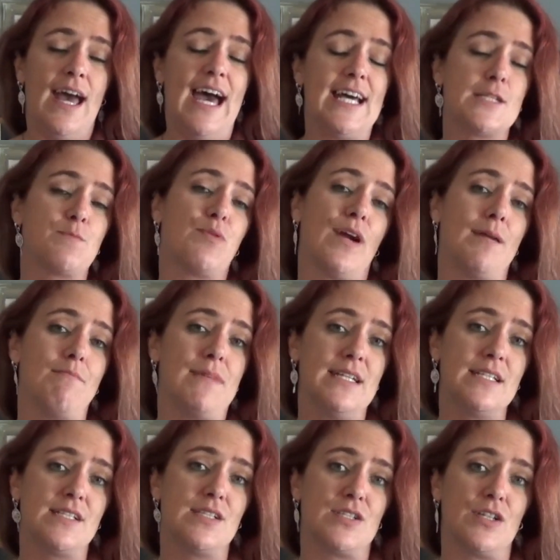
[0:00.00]
As Prime
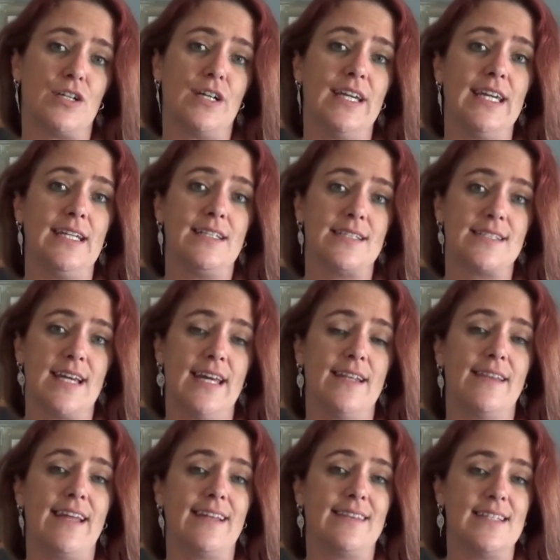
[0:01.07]
Minister, he
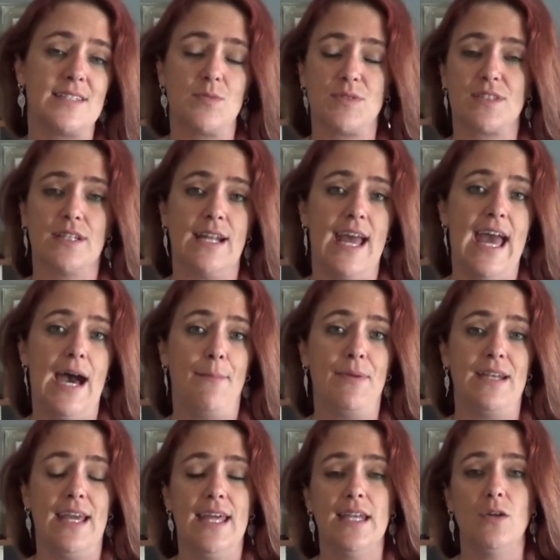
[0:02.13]
decided that this was going to
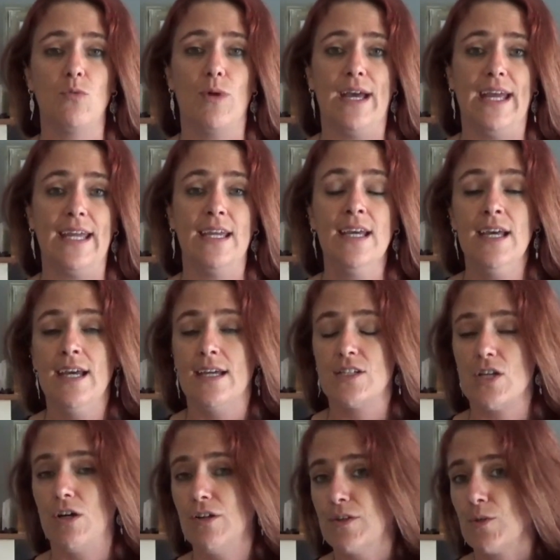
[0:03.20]
happen anyway,
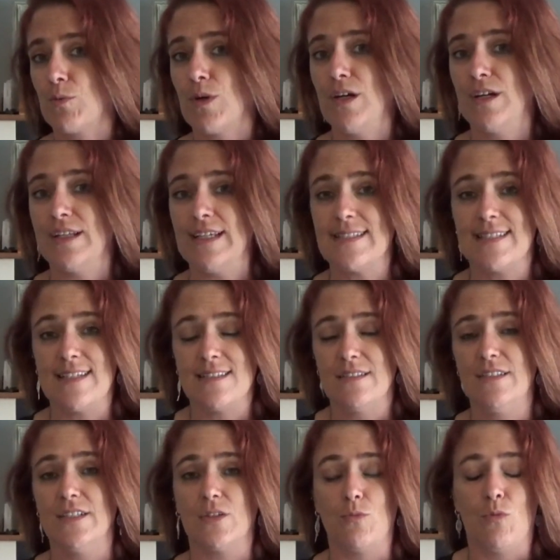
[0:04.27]
told the world, he says,
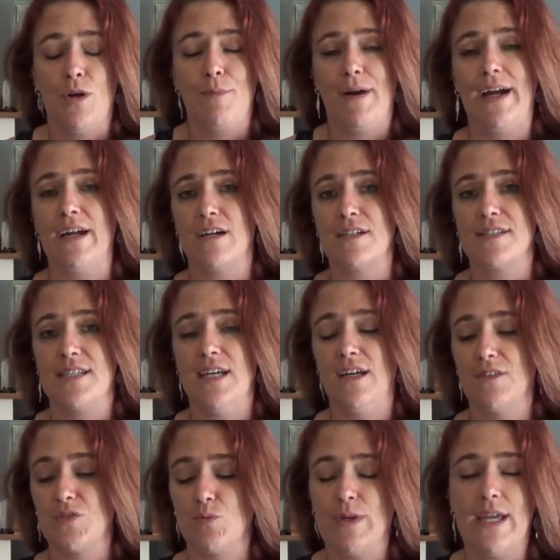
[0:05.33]
look, we're by
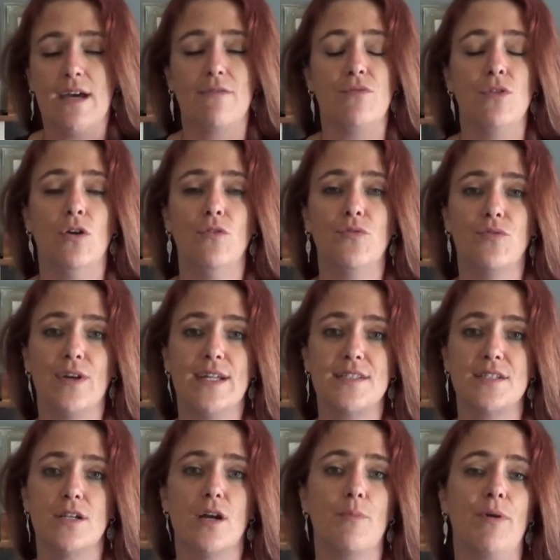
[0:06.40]
ourselves. We have no
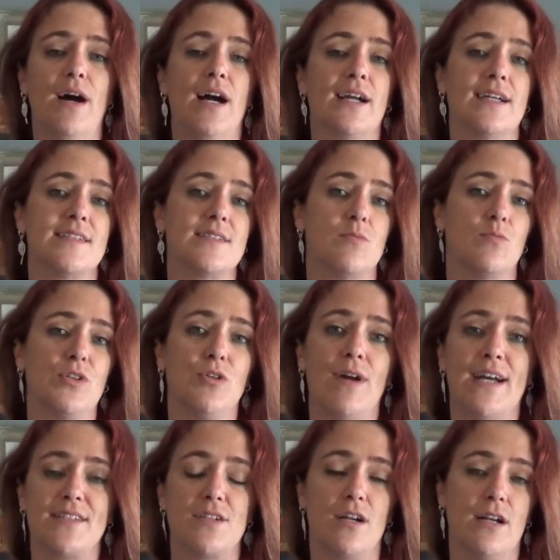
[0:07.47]
friends in our pockets and you
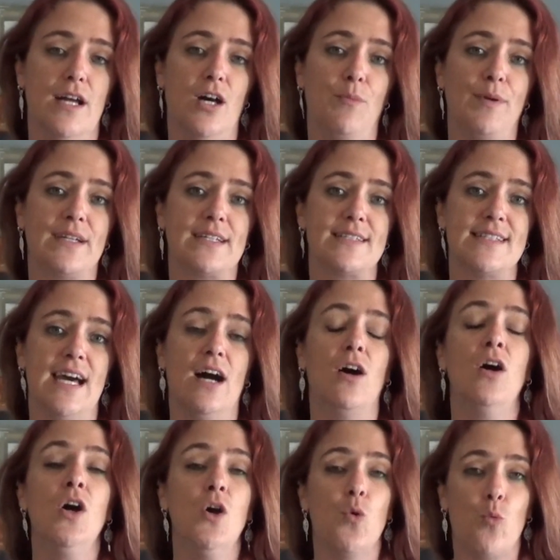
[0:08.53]
guys aren't helping us
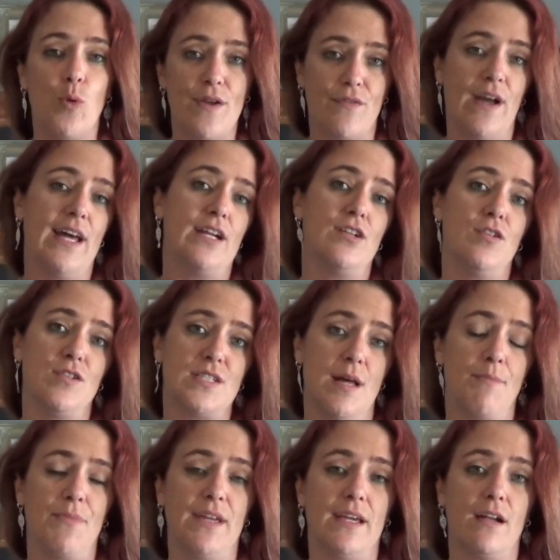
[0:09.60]
out. We've got to do
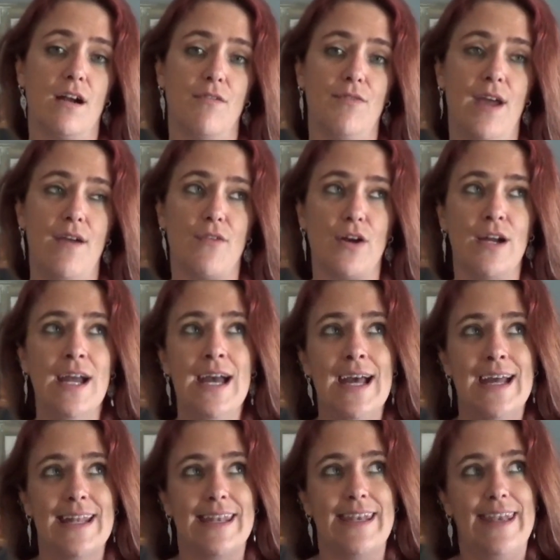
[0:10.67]
something in our favor.
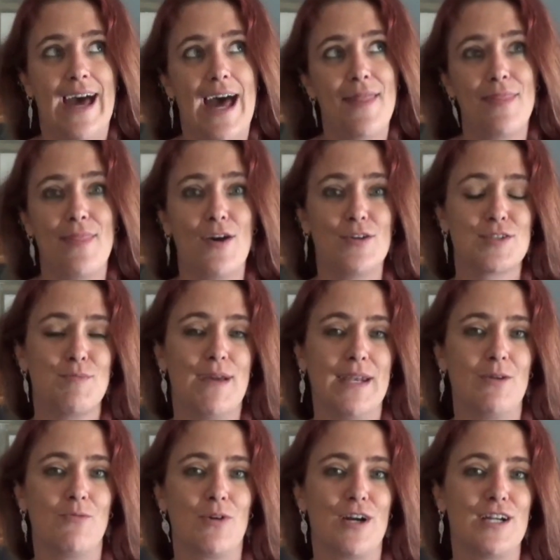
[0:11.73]
Not in those
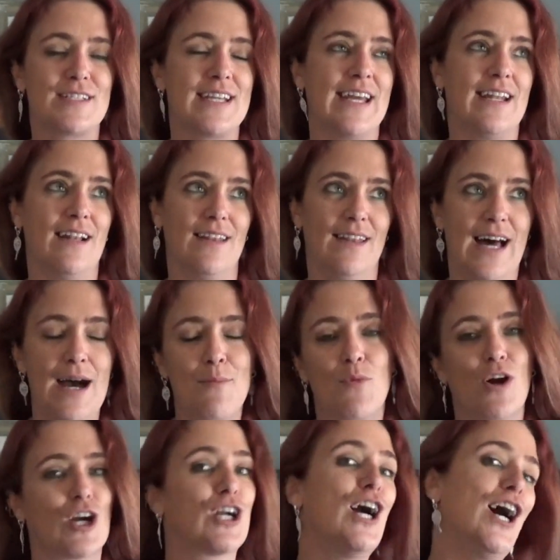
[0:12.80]
many words, and a lot
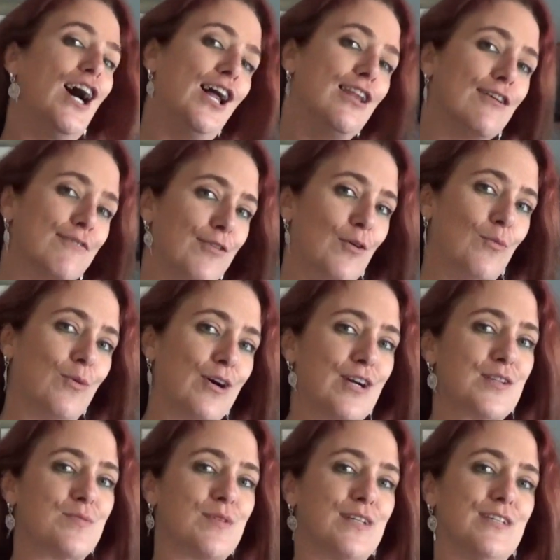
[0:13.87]
more colorful
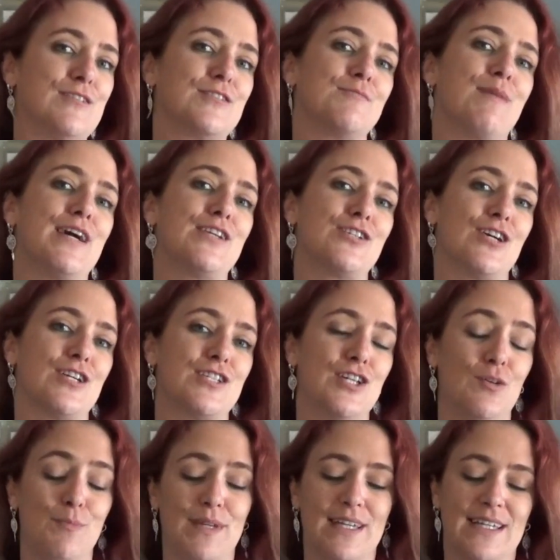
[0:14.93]
words were used by
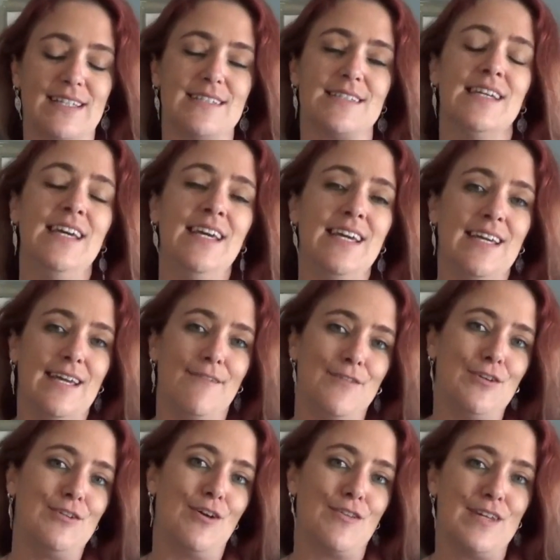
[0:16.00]
Churchill, because if
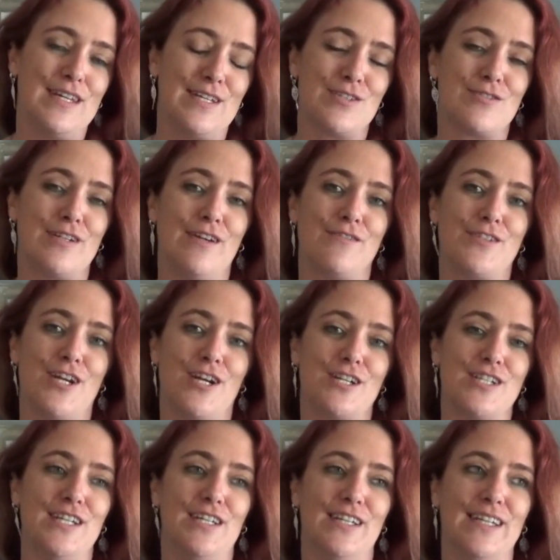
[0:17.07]
you know the history of
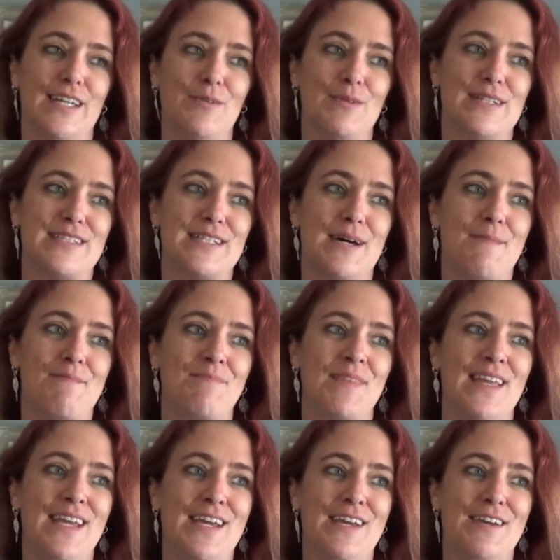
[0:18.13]
Churchill, he was a
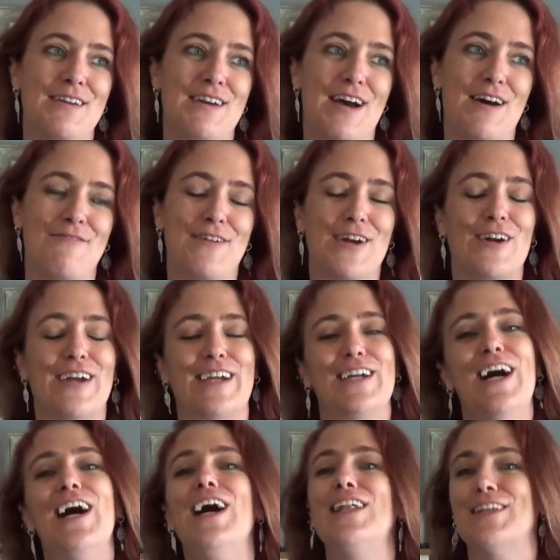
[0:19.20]
very
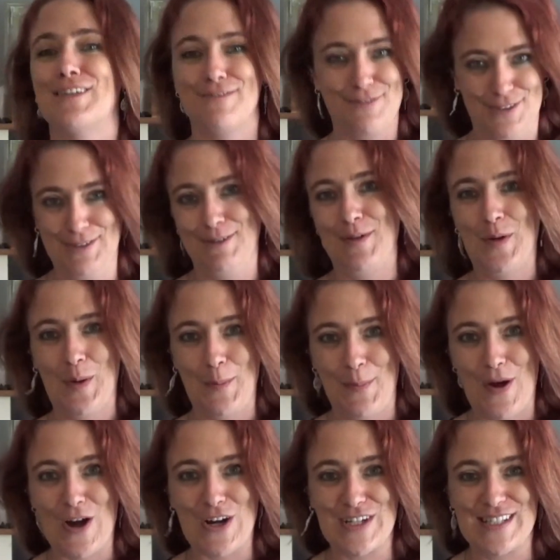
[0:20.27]
colorful
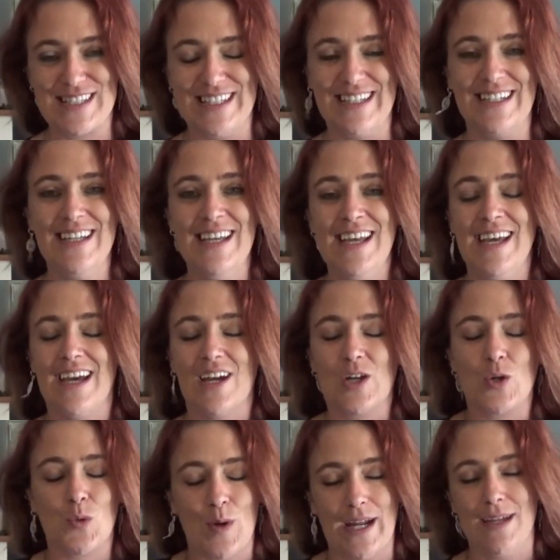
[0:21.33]
person.
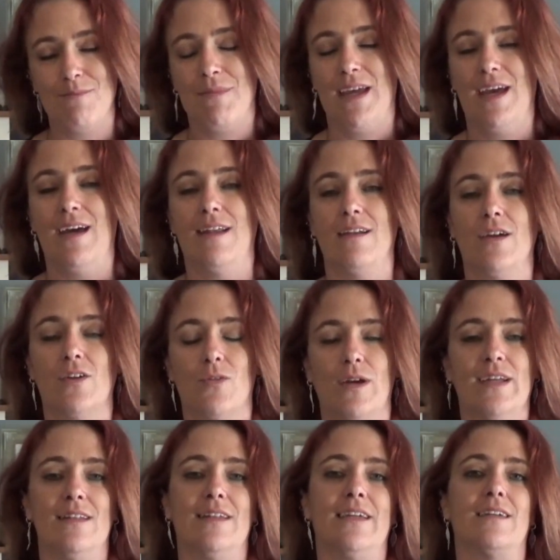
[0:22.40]
Great man,
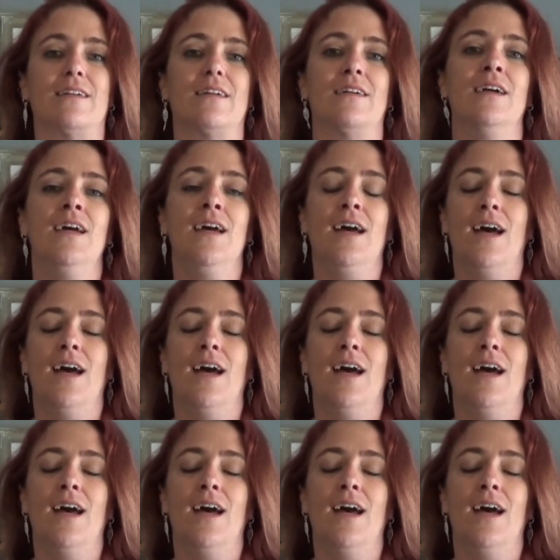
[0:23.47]
great leader.